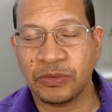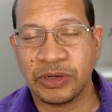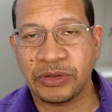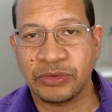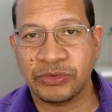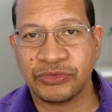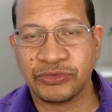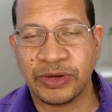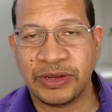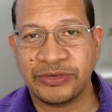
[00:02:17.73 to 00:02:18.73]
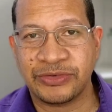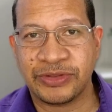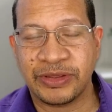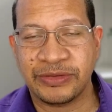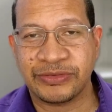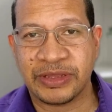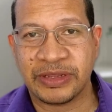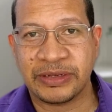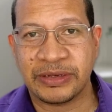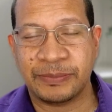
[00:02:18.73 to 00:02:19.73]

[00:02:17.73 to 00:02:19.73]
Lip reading: one of those strange things that